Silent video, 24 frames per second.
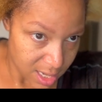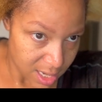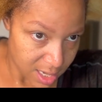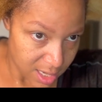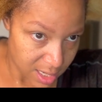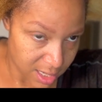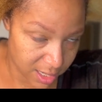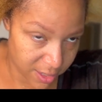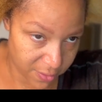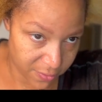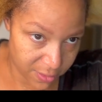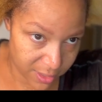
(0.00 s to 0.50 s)

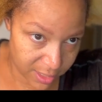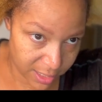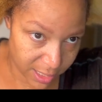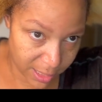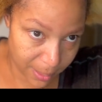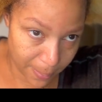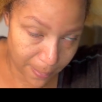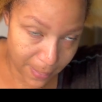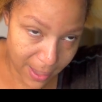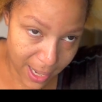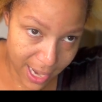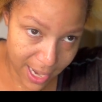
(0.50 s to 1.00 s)
And I feel
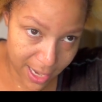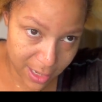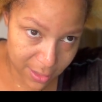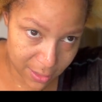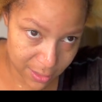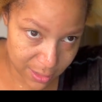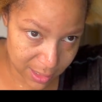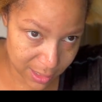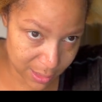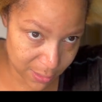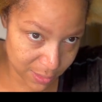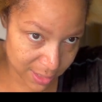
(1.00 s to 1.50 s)
like
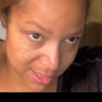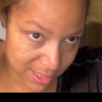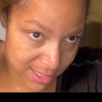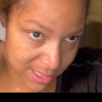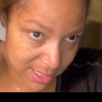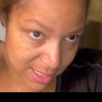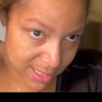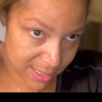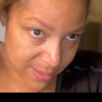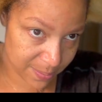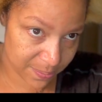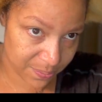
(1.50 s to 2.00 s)
Pattern
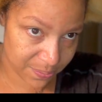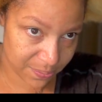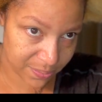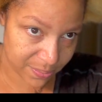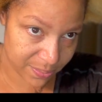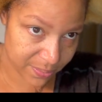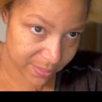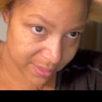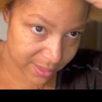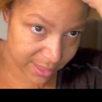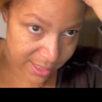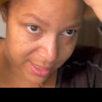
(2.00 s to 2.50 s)
Loki
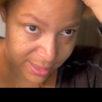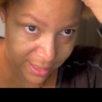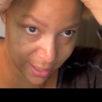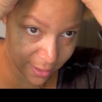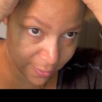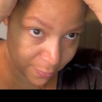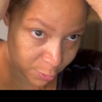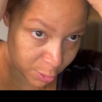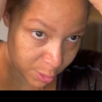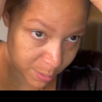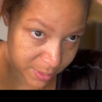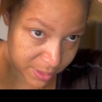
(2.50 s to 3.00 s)
got
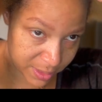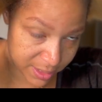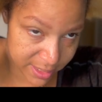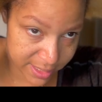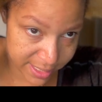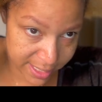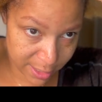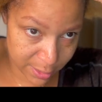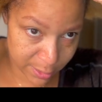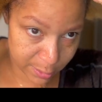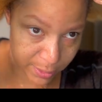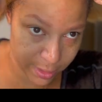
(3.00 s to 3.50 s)
that formula
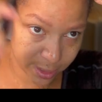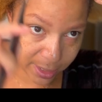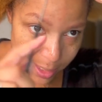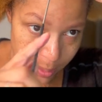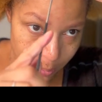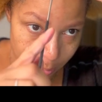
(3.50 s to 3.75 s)
down in their